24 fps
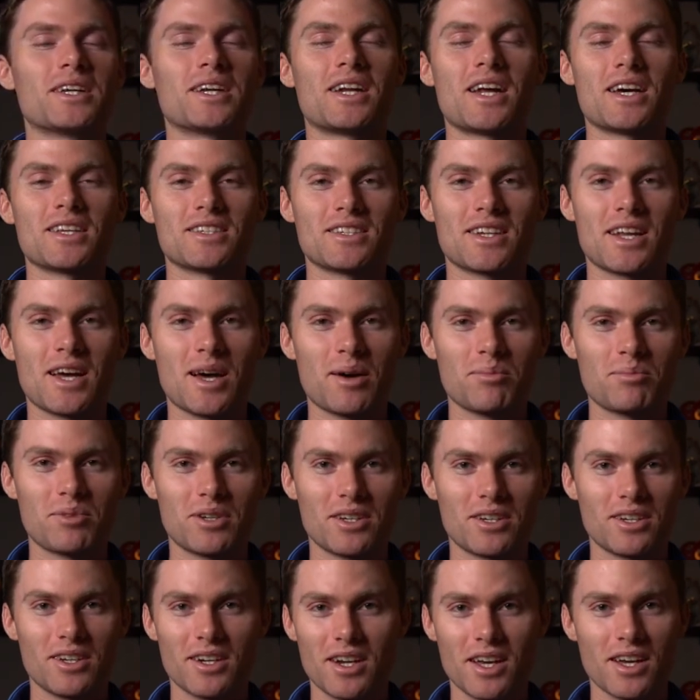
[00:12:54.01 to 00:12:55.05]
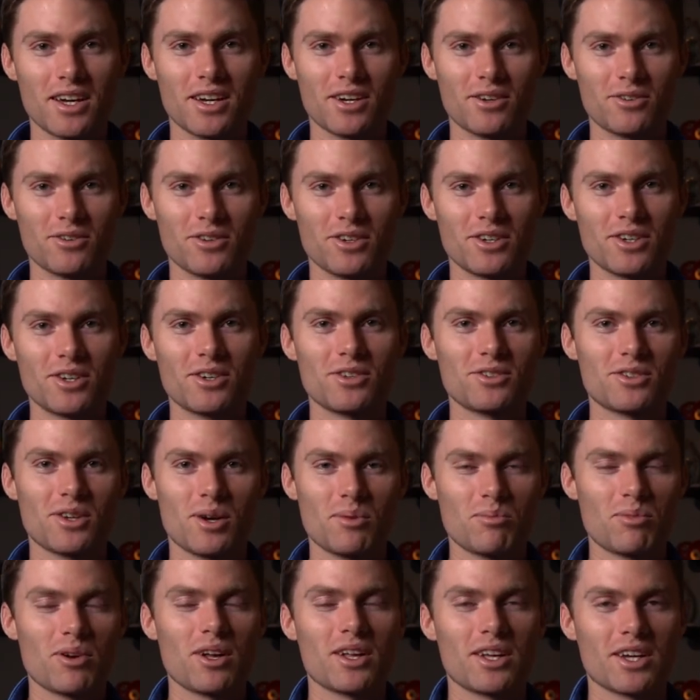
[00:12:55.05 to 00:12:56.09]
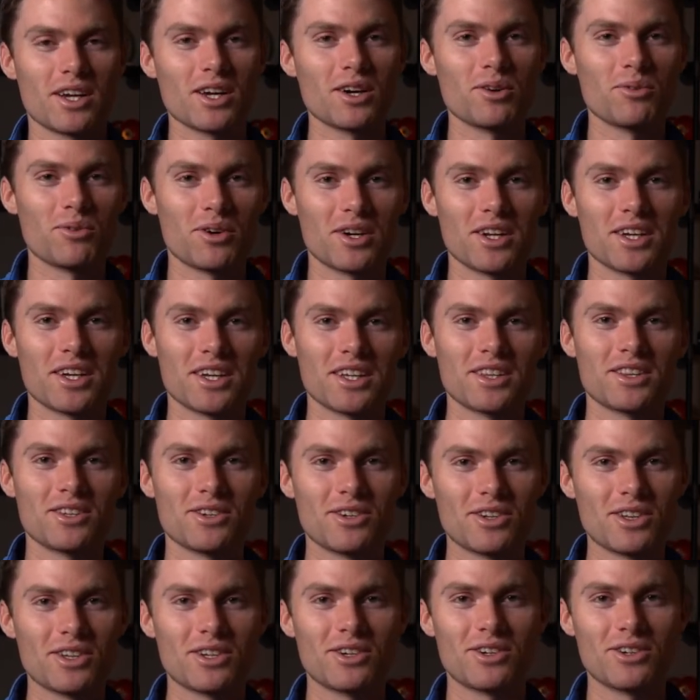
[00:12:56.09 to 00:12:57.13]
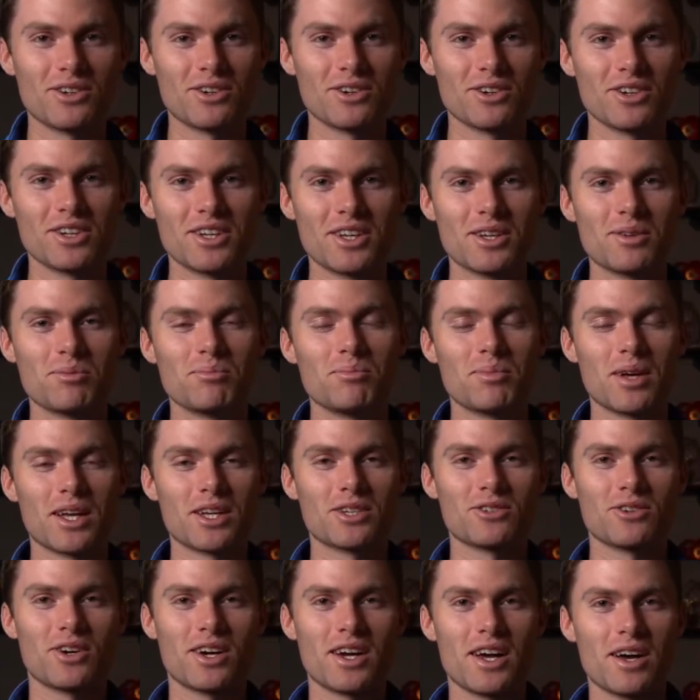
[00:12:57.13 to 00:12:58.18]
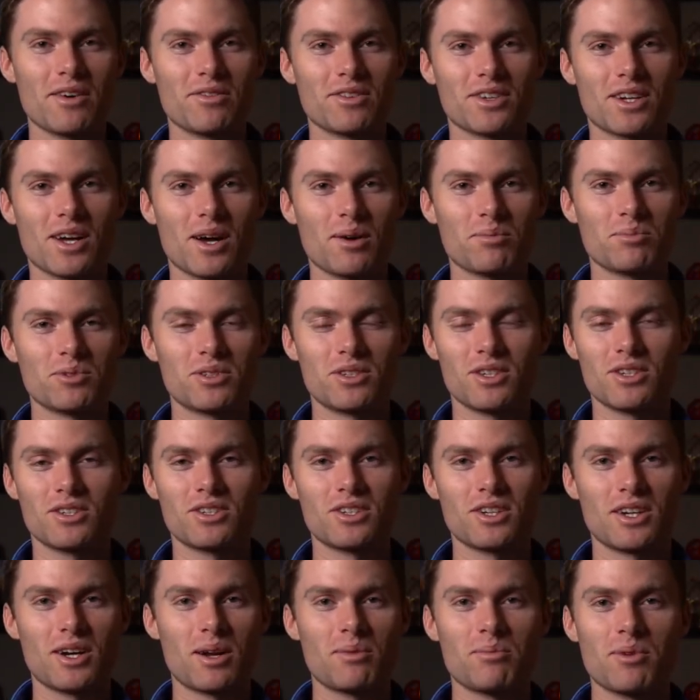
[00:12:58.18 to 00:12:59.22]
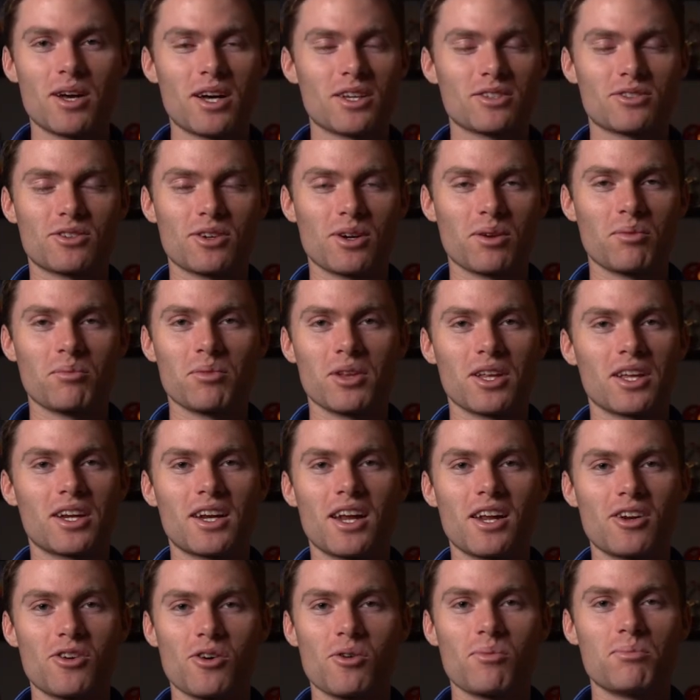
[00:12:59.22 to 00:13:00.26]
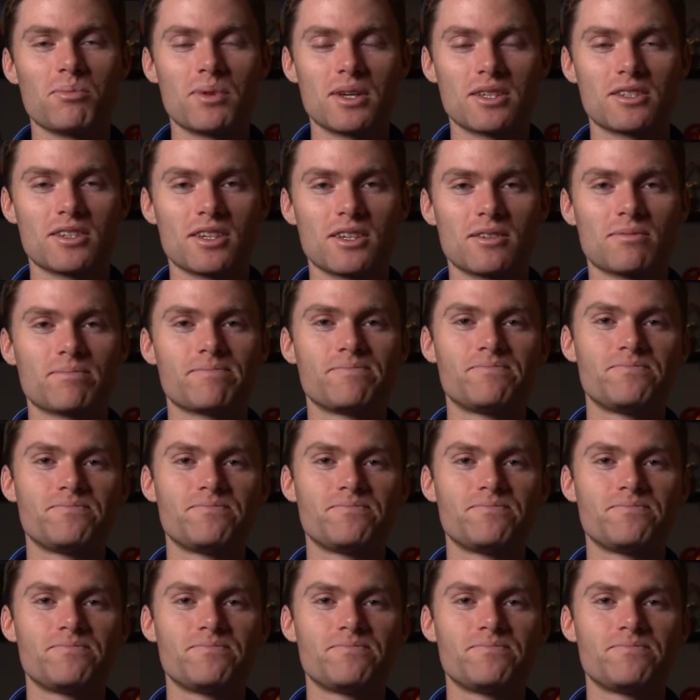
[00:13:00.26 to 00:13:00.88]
It hasn't happened in 800 years. I'm probably gonna wanna get there a little early, make sure I have a composition and I'm not scrambling, I don't miss it.